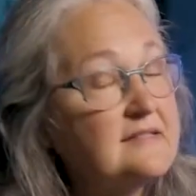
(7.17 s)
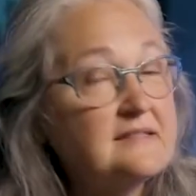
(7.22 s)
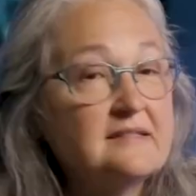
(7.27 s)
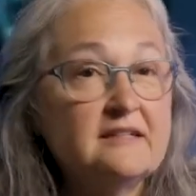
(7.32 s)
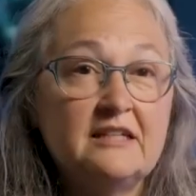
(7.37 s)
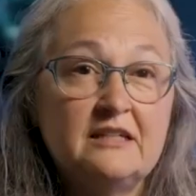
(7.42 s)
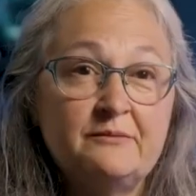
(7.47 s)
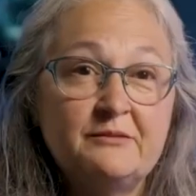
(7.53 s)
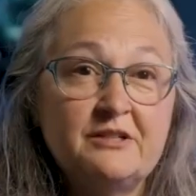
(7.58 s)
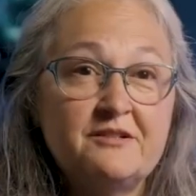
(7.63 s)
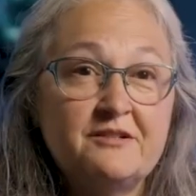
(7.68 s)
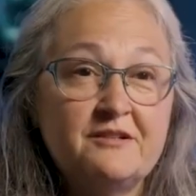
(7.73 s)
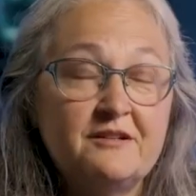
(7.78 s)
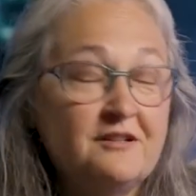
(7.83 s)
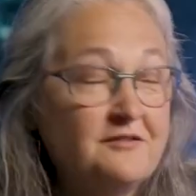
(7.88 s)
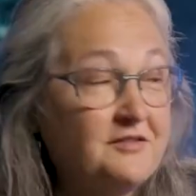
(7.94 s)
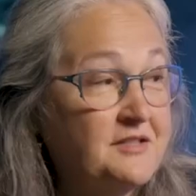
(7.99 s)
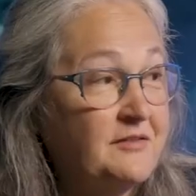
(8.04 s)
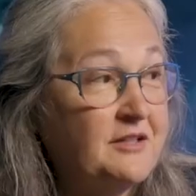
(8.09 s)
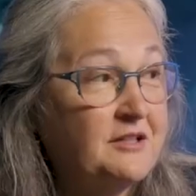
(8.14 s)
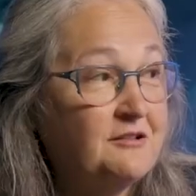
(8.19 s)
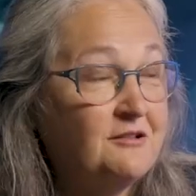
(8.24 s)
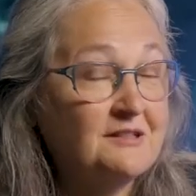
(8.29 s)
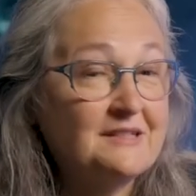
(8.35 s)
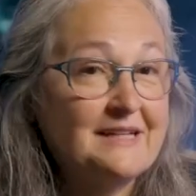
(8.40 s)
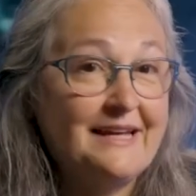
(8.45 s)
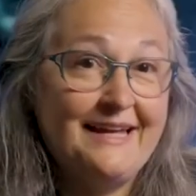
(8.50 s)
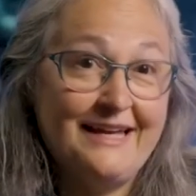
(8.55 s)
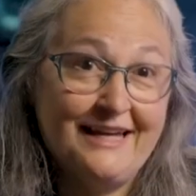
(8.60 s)
This is an image of something
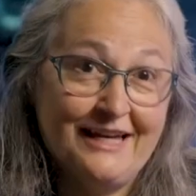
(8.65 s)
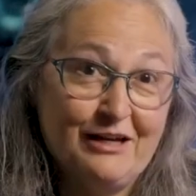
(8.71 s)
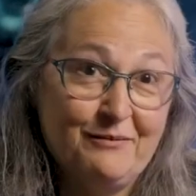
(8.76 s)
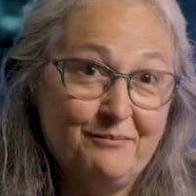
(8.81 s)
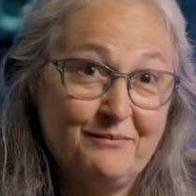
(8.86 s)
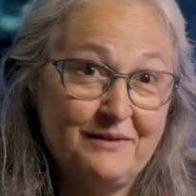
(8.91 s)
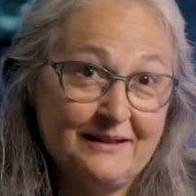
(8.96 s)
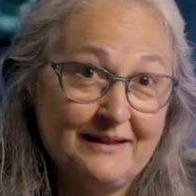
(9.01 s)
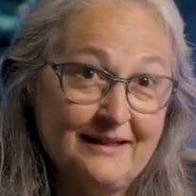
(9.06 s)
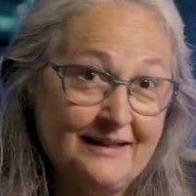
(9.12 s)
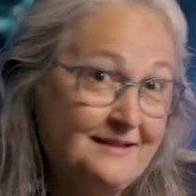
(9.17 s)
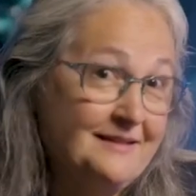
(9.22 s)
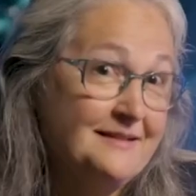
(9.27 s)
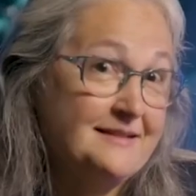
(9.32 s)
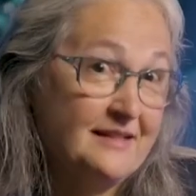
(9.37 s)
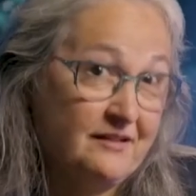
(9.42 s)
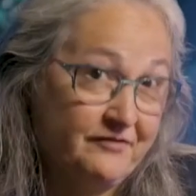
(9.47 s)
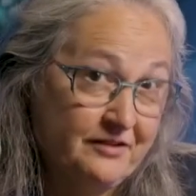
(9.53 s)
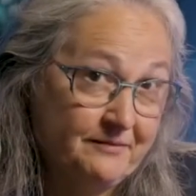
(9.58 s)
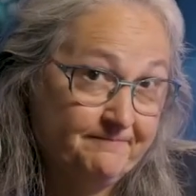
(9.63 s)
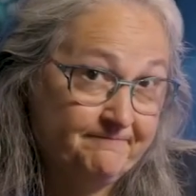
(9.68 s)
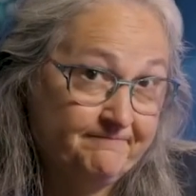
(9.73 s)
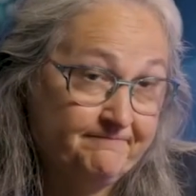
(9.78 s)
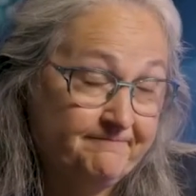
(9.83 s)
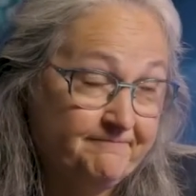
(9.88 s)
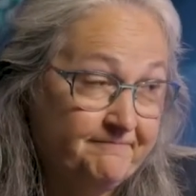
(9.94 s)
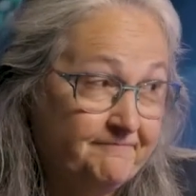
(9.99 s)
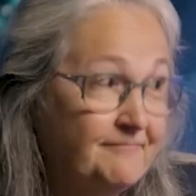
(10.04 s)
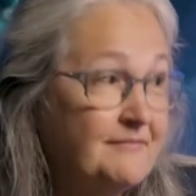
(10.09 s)
called M eighty-seven.
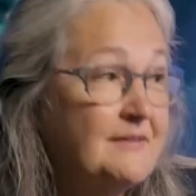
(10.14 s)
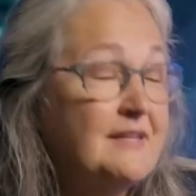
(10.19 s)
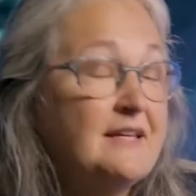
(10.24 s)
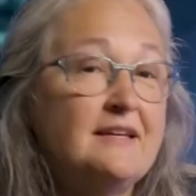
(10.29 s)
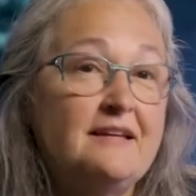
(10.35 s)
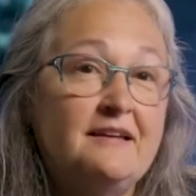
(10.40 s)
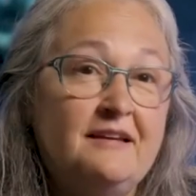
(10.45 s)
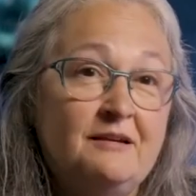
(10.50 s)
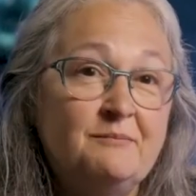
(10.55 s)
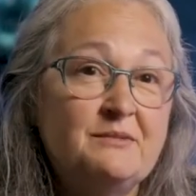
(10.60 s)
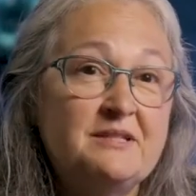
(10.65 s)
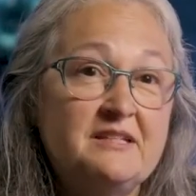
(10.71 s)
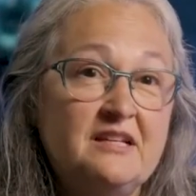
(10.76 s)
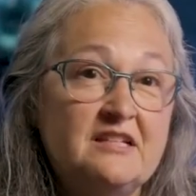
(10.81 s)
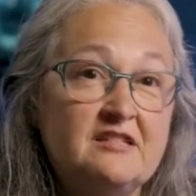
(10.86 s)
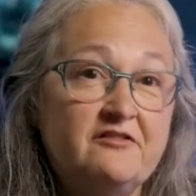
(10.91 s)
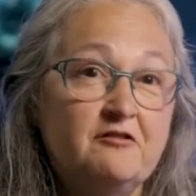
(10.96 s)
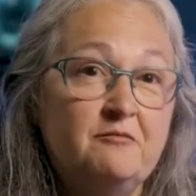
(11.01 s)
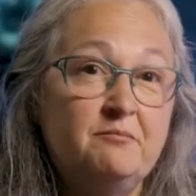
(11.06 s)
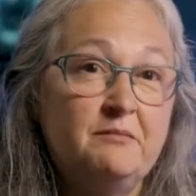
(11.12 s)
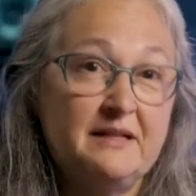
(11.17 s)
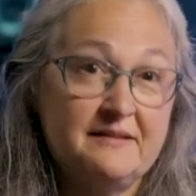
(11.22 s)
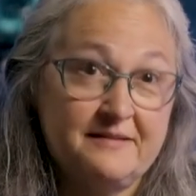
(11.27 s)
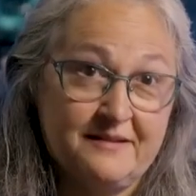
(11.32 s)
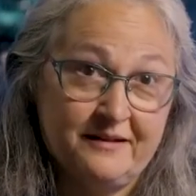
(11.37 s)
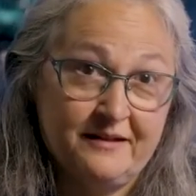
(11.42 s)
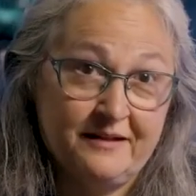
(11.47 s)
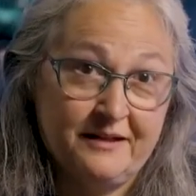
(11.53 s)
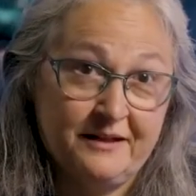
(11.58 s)
M stands for
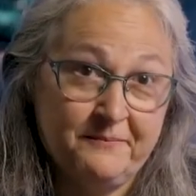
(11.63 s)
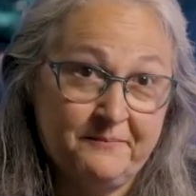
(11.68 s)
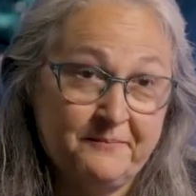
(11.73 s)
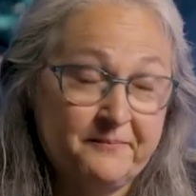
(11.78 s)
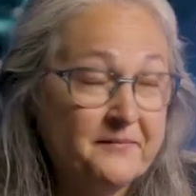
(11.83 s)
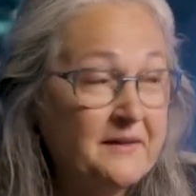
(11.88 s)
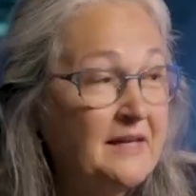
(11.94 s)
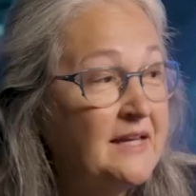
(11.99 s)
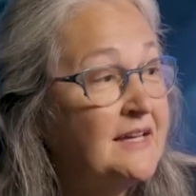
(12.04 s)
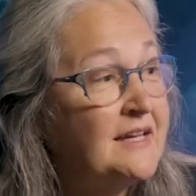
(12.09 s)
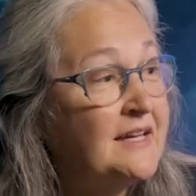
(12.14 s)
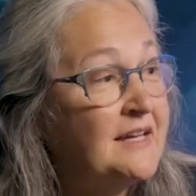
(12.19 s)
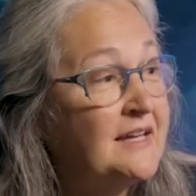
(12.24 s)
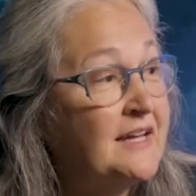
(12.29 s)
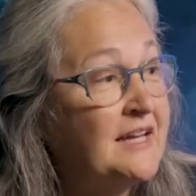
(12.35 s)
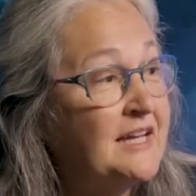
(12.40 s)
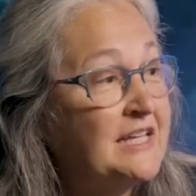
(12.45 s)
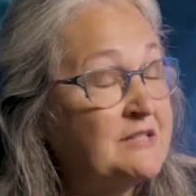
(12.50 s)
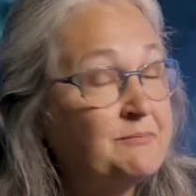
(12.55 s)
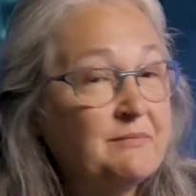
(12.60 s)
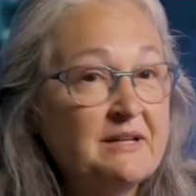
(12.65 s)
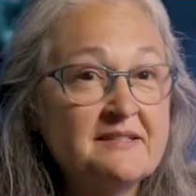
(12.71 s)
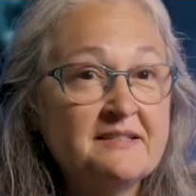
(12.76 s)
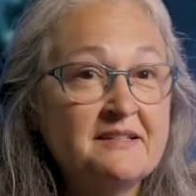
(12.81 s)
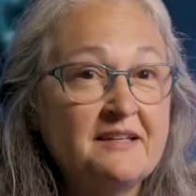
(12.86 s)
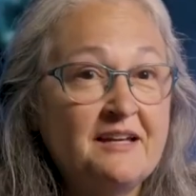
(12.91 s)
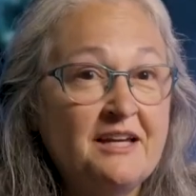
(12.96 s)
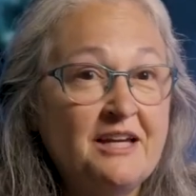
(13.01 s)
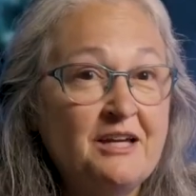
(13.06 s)
Messier. And
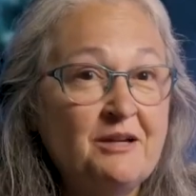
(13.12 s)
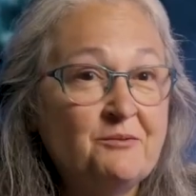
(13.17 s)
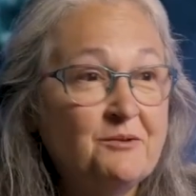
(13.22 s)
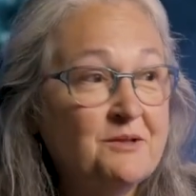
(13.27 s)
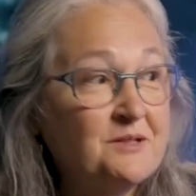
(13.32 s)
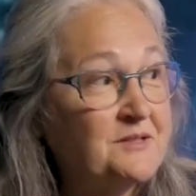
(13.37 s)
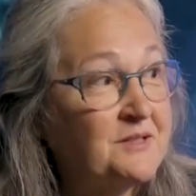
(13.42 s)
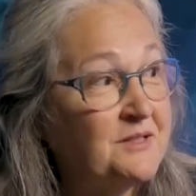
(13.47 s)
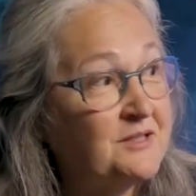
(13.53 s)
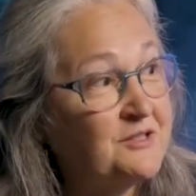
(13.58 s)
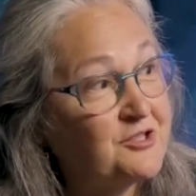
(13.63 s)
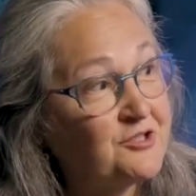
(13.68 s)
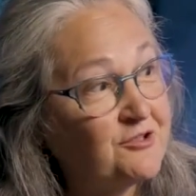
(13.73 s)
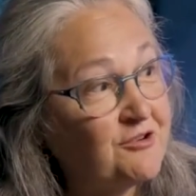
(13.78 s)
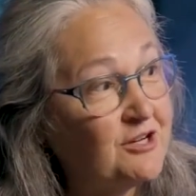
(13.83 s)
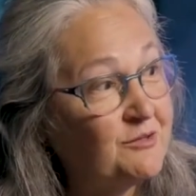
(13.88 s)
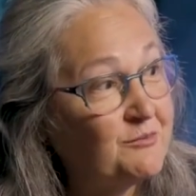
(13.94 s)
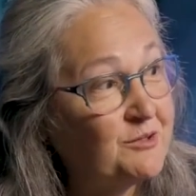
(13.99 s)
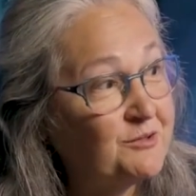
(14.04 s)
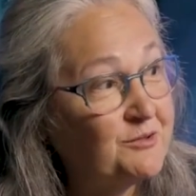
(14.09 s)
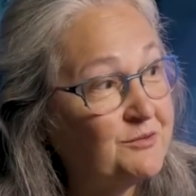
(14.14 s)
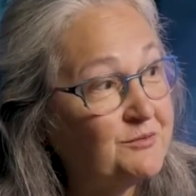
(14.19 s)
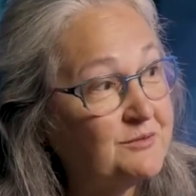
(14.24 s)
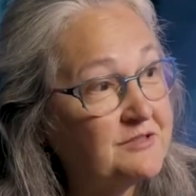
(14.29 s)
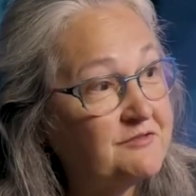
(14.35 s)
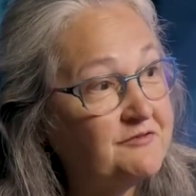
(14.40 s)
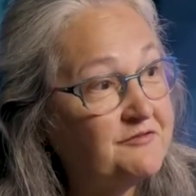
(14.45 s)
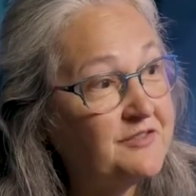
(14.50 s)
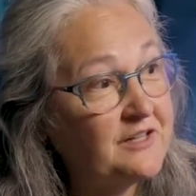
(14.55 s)
Messier was an astronomer who
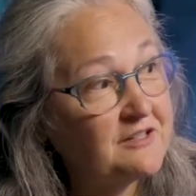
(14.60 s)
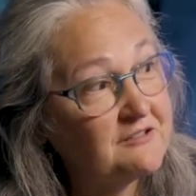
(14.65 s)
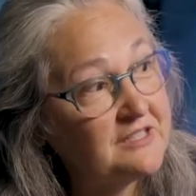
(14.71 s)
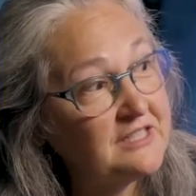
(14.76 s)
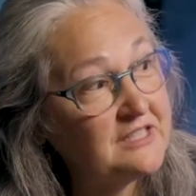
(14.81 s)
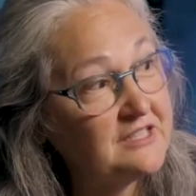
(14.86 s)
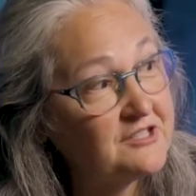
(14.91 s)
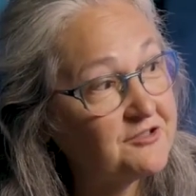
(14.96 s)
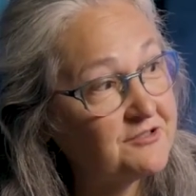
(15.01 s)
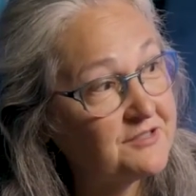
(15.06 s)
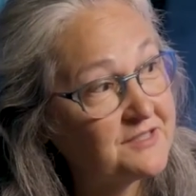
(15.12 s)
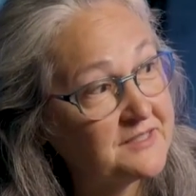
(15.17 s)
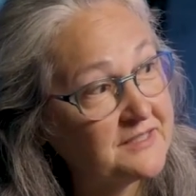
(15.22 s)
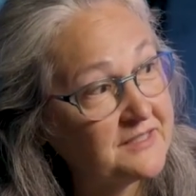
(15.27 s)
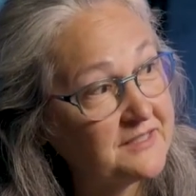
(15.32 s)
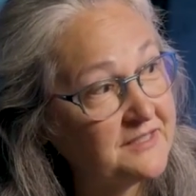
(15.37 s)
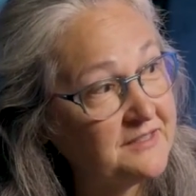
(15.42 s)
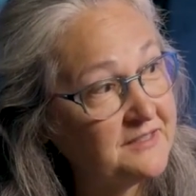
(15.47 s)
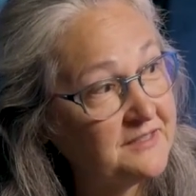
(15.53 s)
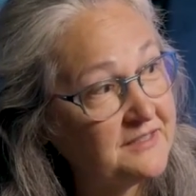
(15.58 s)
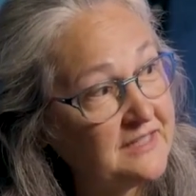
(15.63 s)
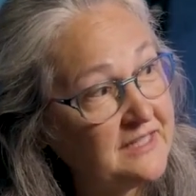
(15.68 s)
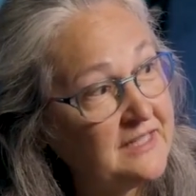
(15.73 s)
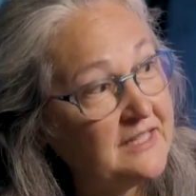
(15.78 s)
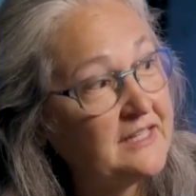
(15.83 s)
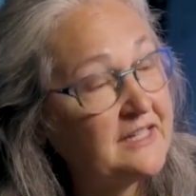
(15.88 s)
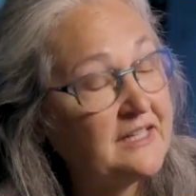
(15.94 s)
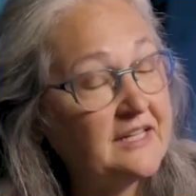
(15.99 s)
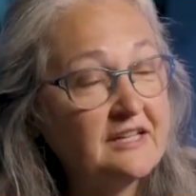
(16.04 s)
was very interested
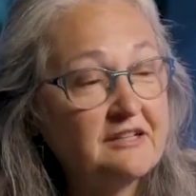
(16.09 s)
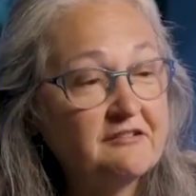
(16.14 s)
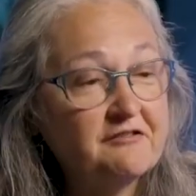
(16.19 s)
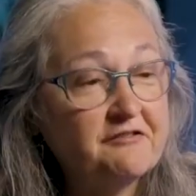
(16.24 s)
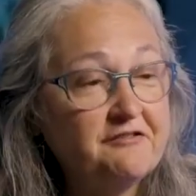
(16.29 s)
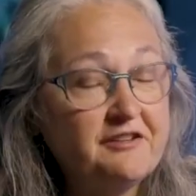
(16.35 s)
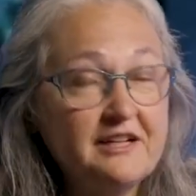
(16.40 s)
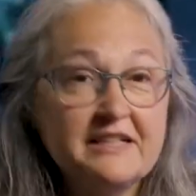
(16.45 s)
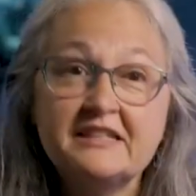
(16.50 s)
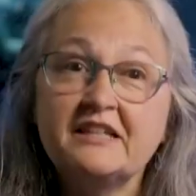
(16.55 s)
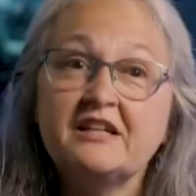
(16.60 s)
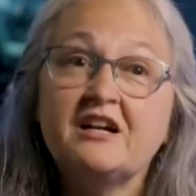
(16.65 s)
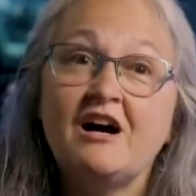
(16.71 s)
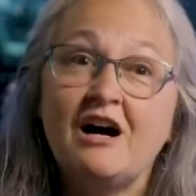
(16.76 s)
in finding